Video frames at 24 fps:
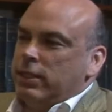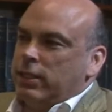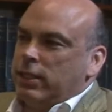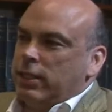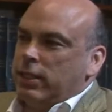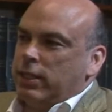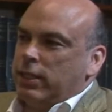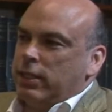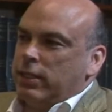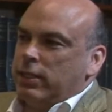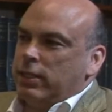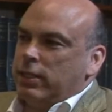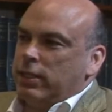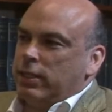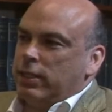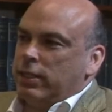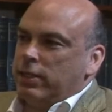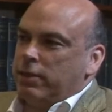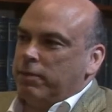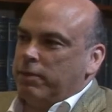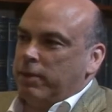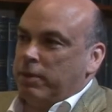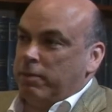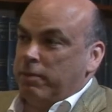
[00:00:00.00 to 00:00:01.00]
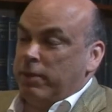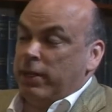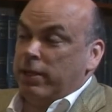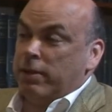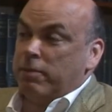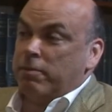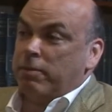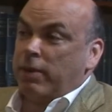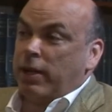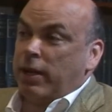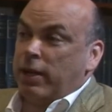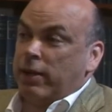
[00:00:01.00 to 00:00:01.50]
And they spent £1
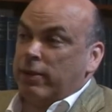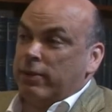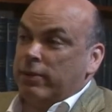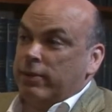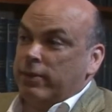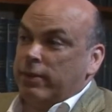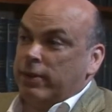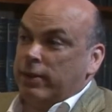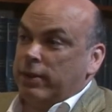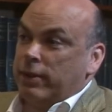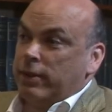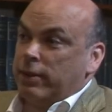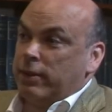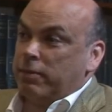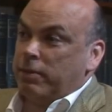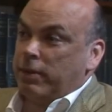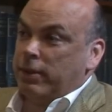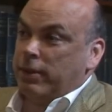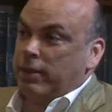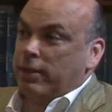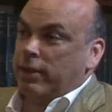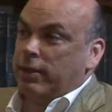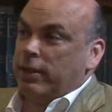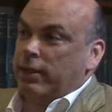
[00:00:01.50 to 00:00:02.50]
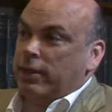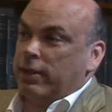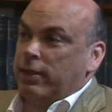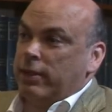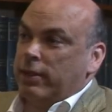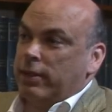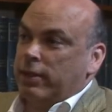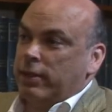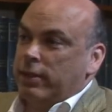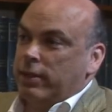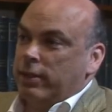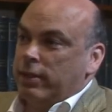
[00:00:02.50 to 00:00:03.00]
million on it, and they spent a year.
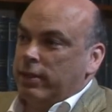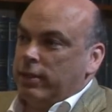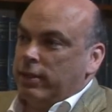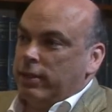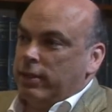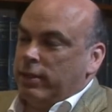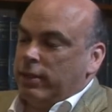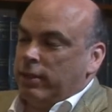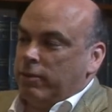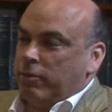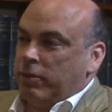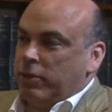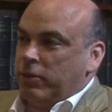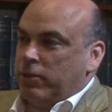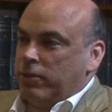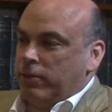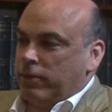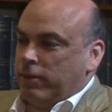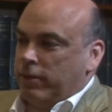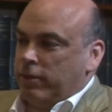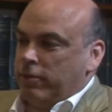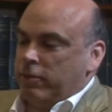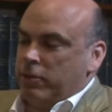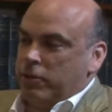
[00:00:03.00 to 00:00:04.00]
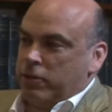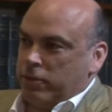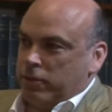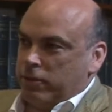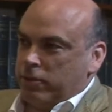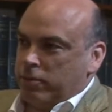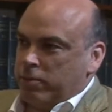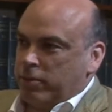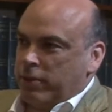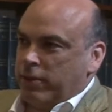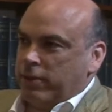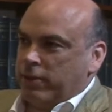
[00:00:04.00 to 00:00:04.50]
And we took the
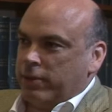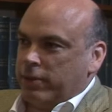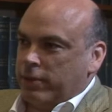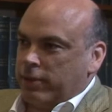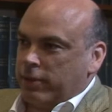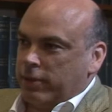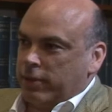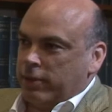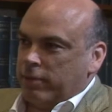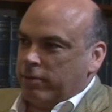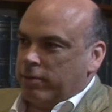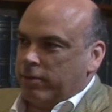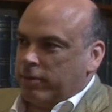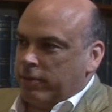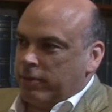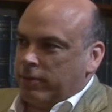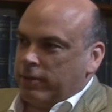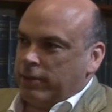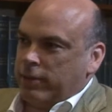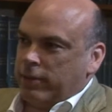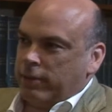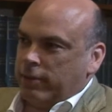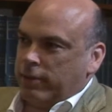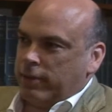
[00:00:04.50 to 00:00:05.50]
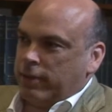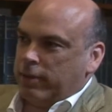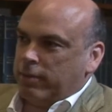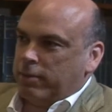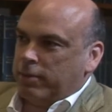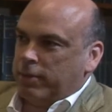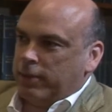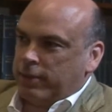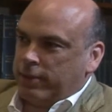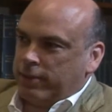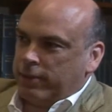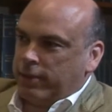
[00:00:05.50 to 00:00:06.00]
original prototype, which was held together
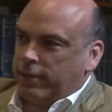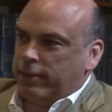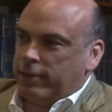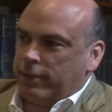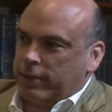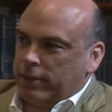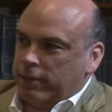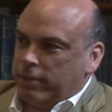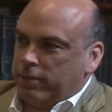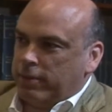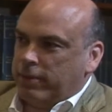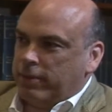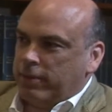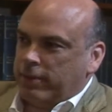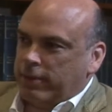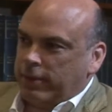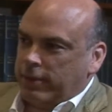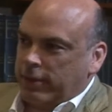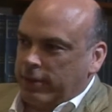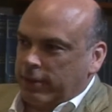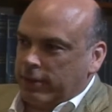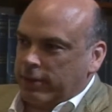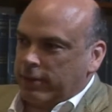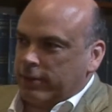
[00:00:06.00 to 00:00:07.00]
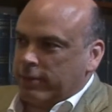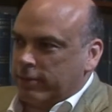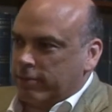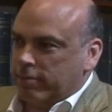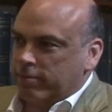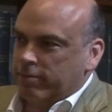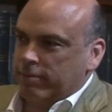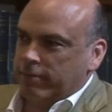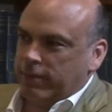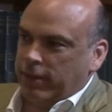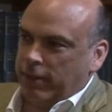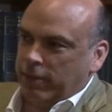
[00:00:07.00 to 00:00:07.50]
by sellotape, and
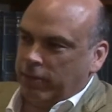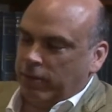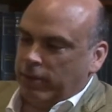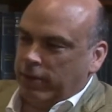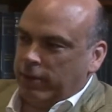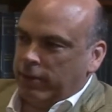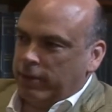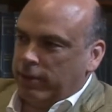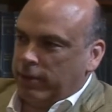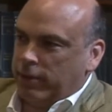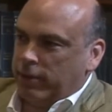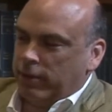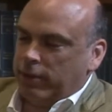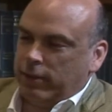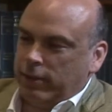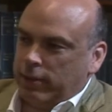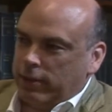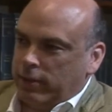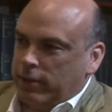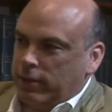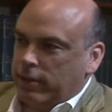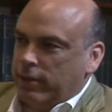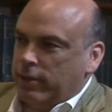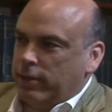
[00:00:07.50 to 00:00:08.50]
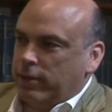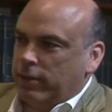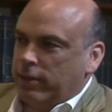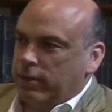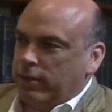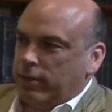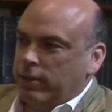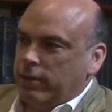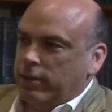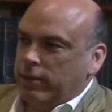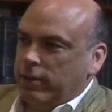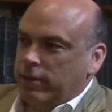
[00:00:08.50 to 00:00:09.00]
their one, and
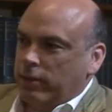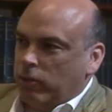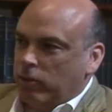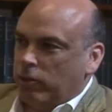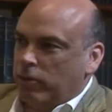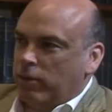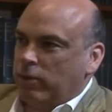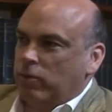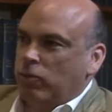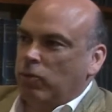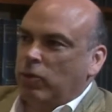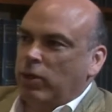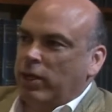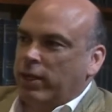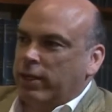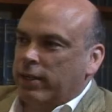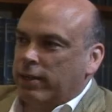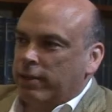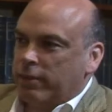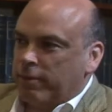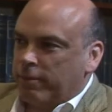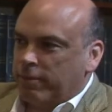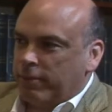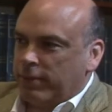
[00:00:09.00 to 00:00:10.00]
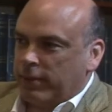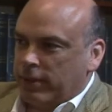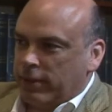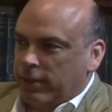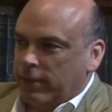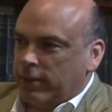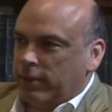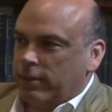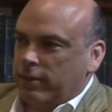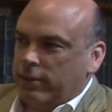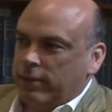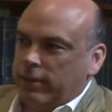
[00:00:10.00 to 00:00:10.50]
the old one won
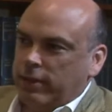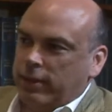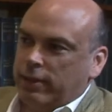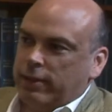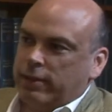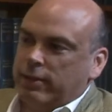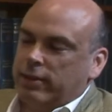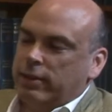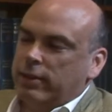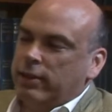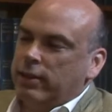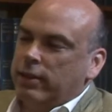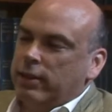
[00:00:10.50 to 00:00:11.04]
in a test.